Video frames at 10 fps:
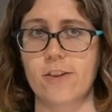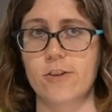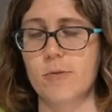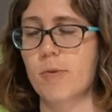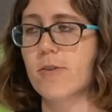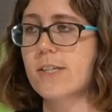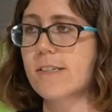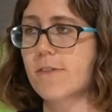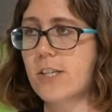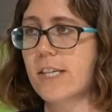other
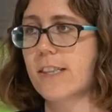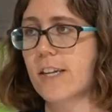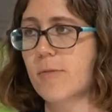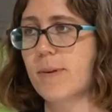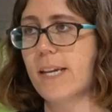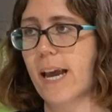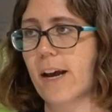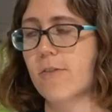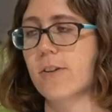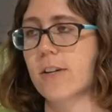approaches for gene therapy
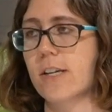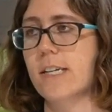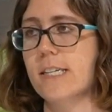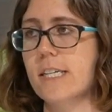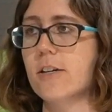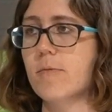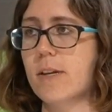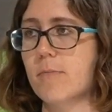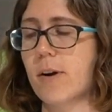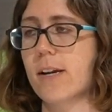how they're going to deal
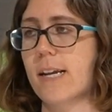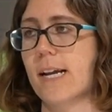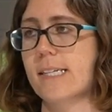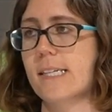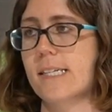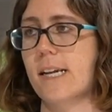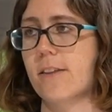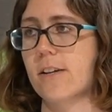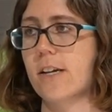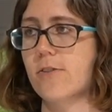with market access in
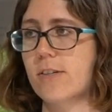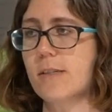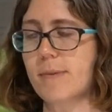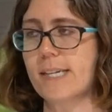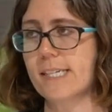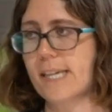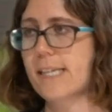other countries because,